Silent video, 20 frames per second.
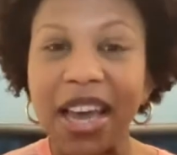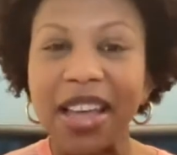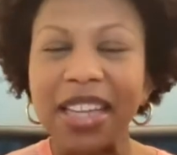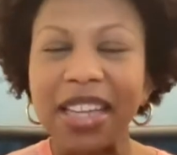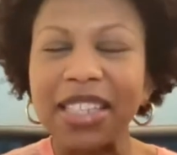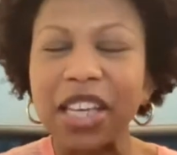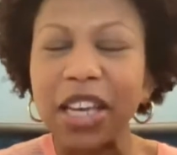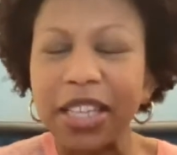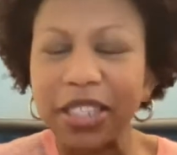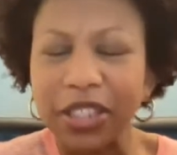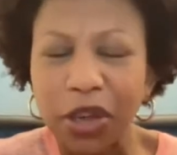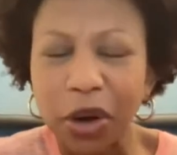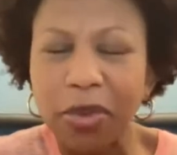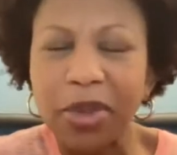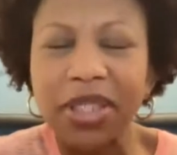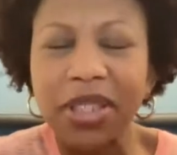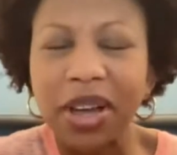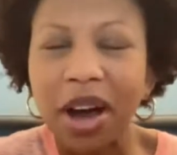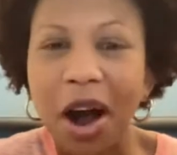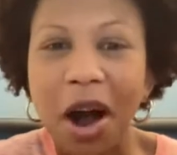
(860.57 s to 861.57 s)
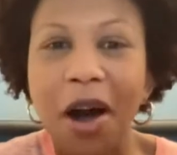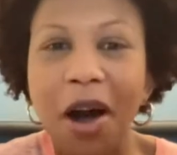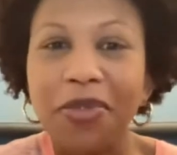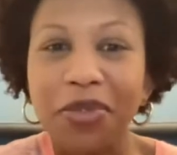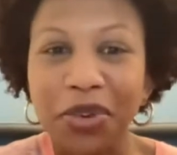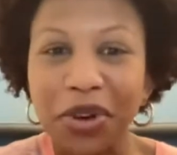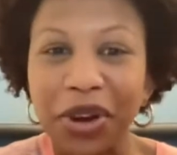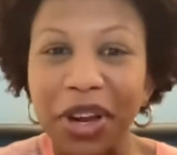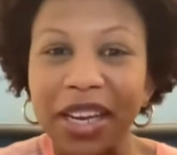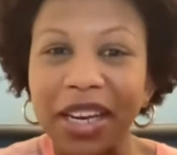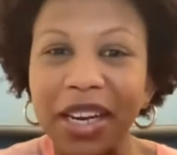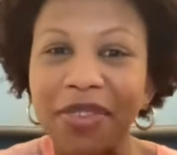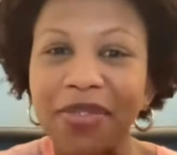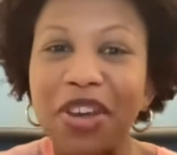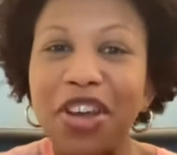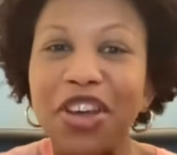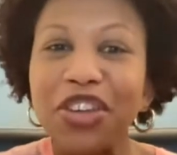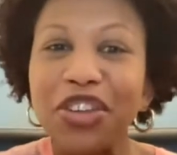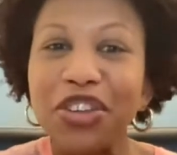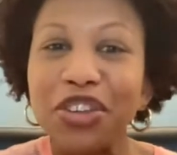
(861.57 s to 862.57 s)
It's it's almost an offering of
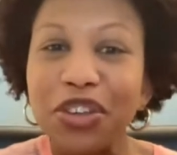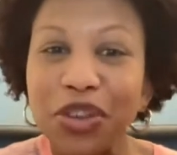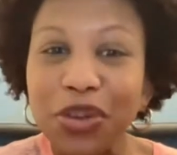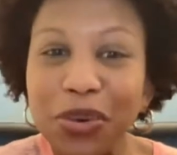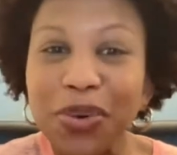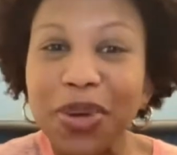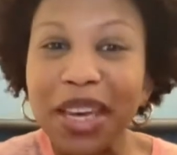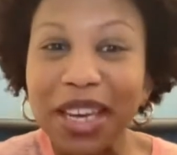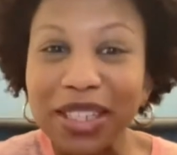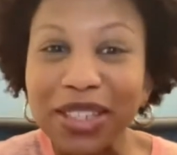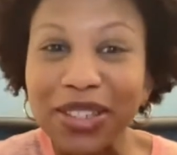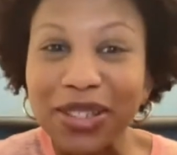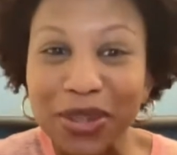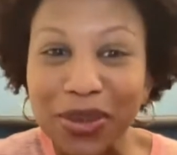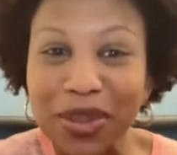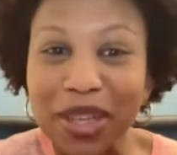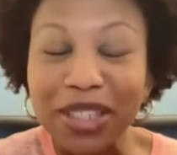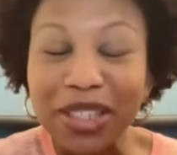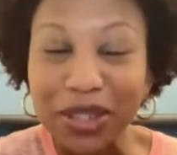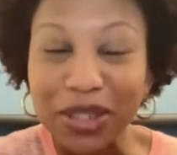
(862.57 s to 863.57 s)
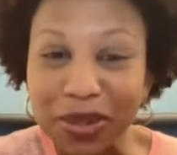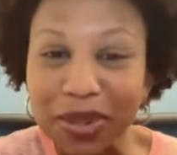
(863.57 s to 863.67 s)
you can do this.